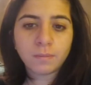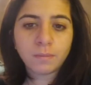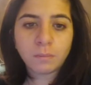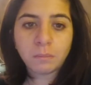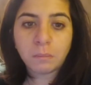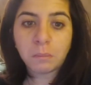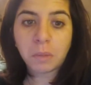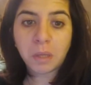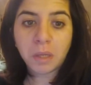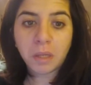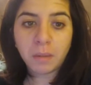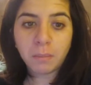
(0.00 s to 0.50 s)

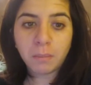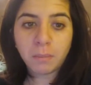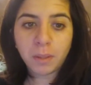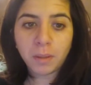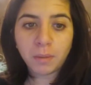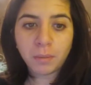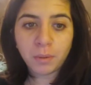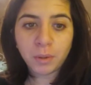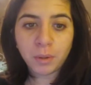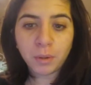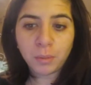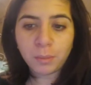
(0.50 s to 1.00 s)
my, my
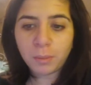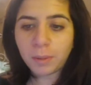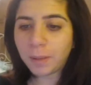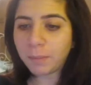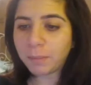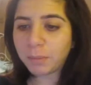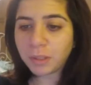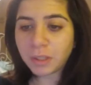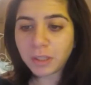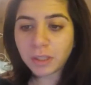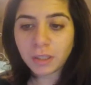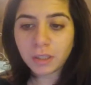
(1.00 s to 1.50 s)
robe.
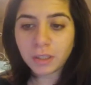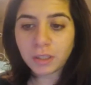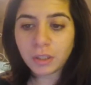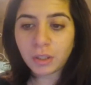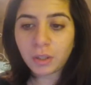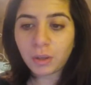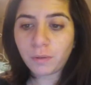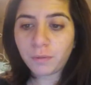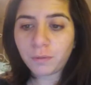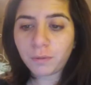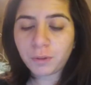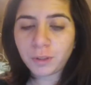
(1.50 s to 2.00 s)
I'm just going to
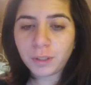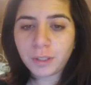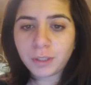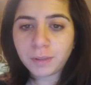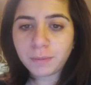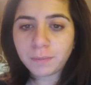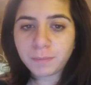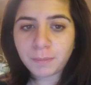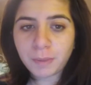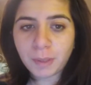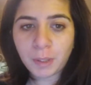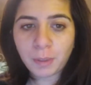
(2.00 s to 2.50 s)
go for it.
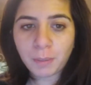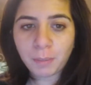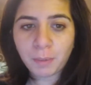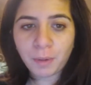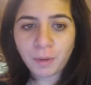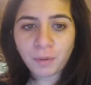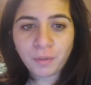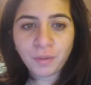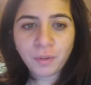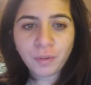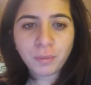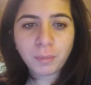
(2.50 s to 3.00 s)
Um,
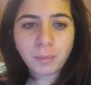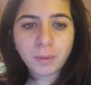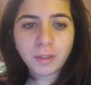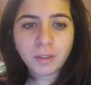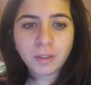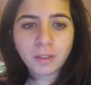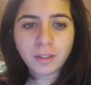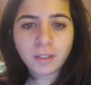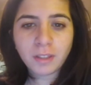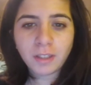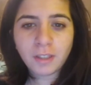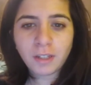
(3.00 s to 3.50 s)
if you've
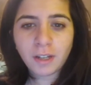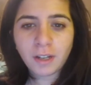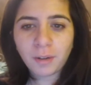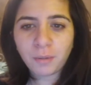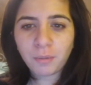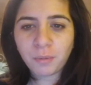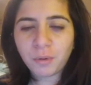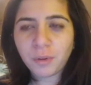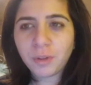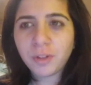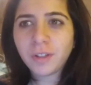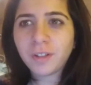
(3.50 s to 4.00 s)
been seeing, I
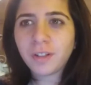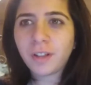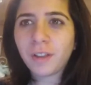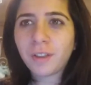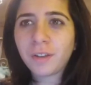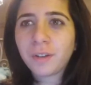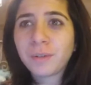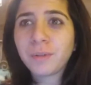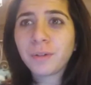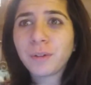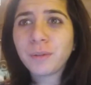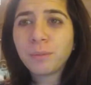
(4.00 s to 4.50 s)
wore
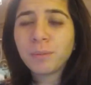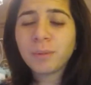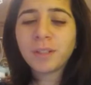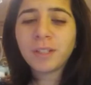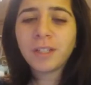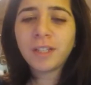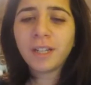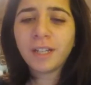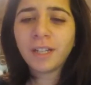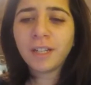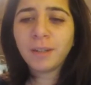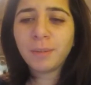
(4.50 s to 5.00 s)
another robe
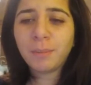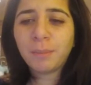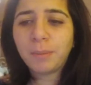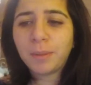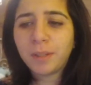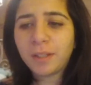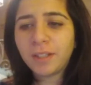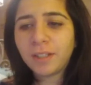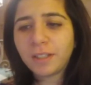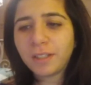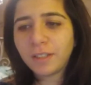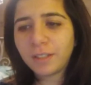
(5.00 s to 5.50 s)
today,
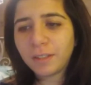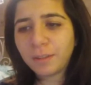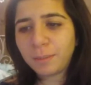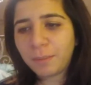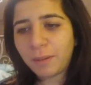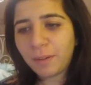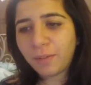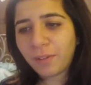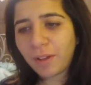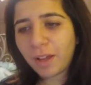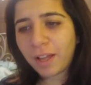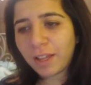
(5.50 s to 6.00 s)
but um,
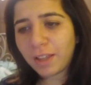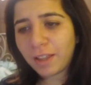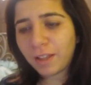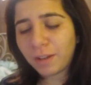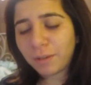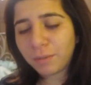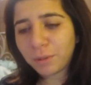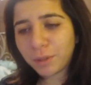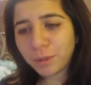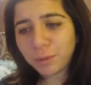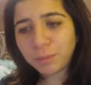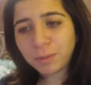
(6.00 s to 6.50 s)
I've had
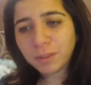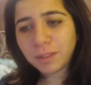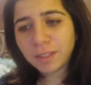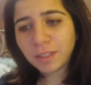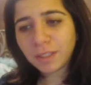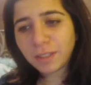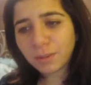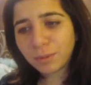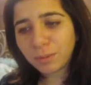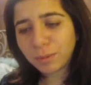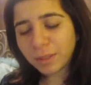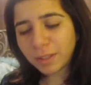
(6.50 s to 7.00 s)
that robe since
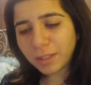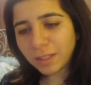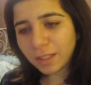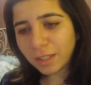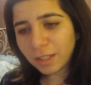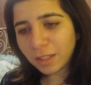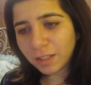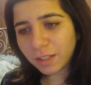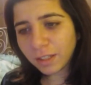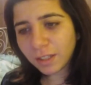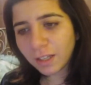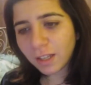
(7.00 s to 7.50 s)
I was really
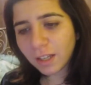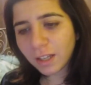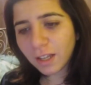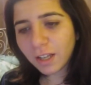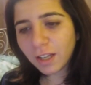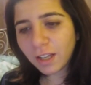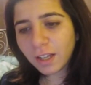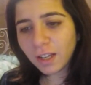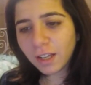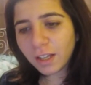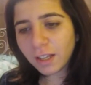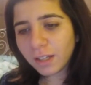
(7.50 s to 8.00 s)
young.
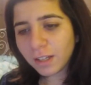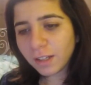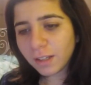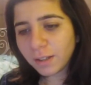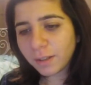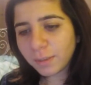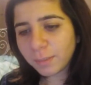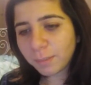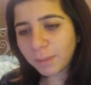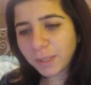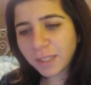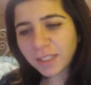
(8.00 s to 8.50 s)

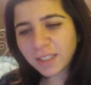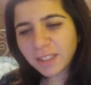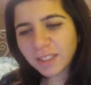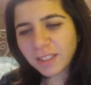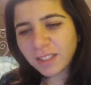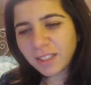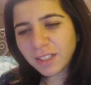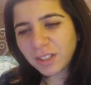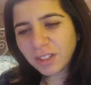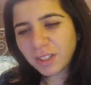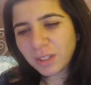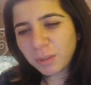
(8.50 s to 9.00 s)

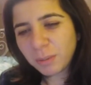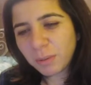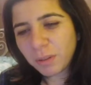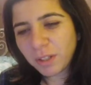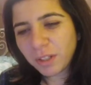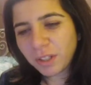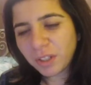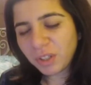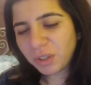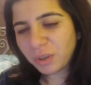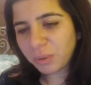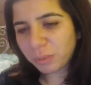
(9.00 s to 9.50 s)
Basically, just want
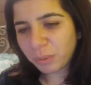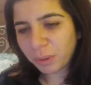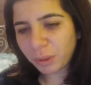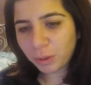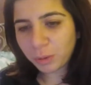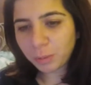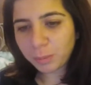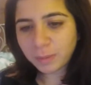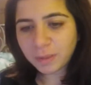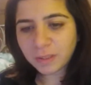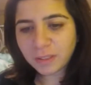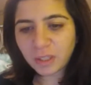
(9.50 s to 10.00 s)
a new
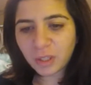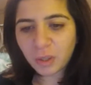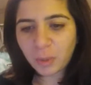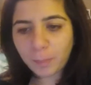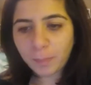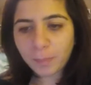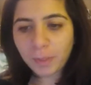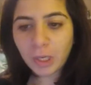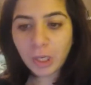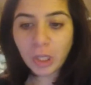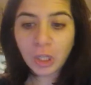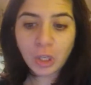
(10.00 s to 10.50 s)
robe, so
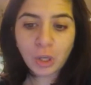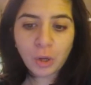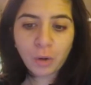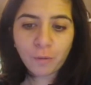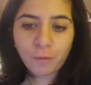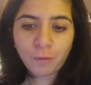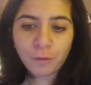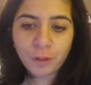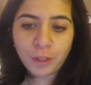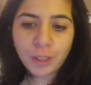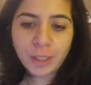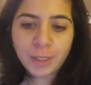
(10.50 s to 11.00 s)
I'm going to go
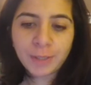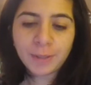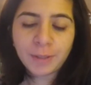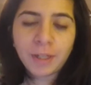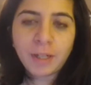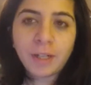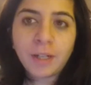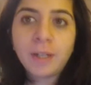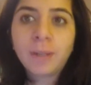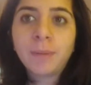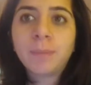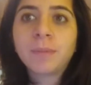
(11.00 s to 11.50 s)
for it.
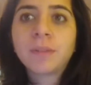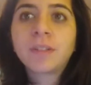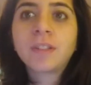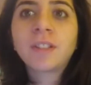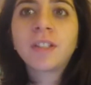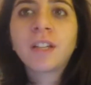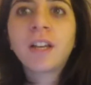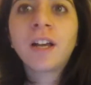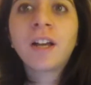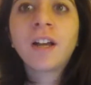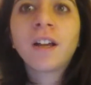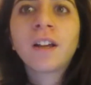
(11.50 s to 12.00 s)
Um,
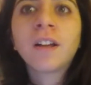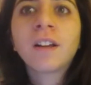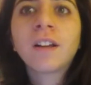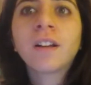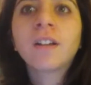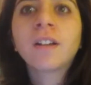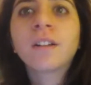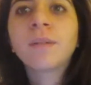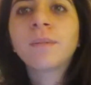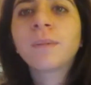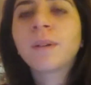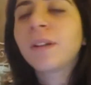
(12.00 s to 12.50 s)
so yeah,
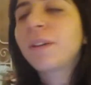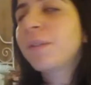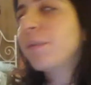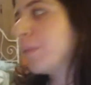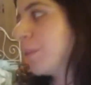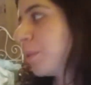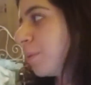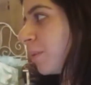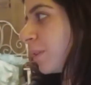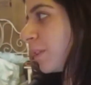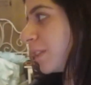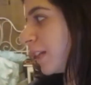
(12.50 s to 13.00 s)
um, I don't
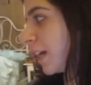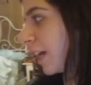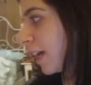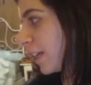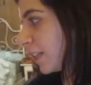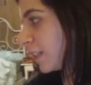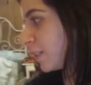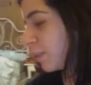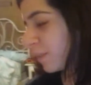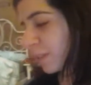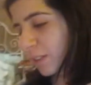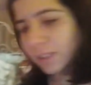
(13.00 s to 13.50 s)
know what to
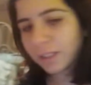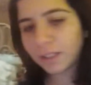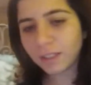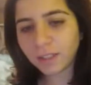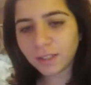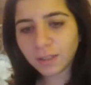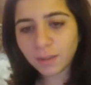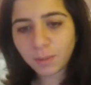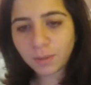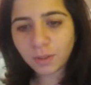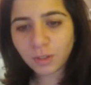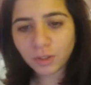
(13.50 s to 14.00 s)
ask for
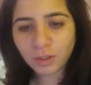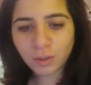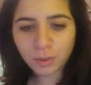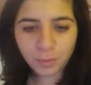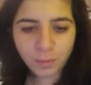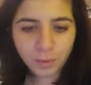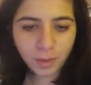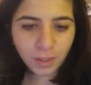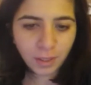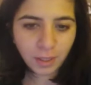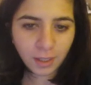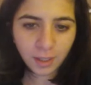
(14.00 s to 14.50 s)
today's question
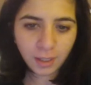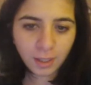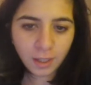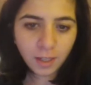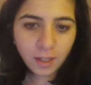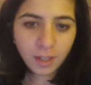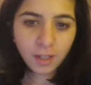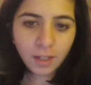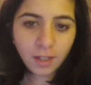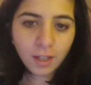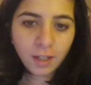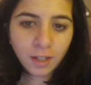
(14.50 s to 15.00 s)
of the day.
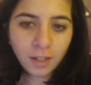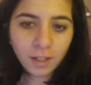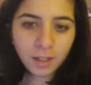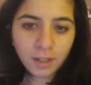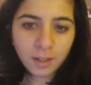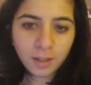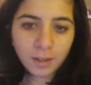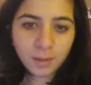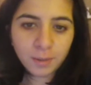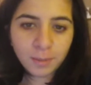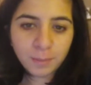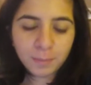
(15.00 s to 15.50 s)

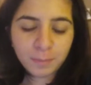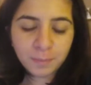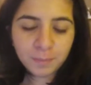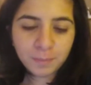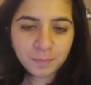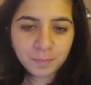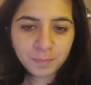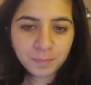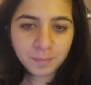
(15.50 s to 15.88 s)
Um,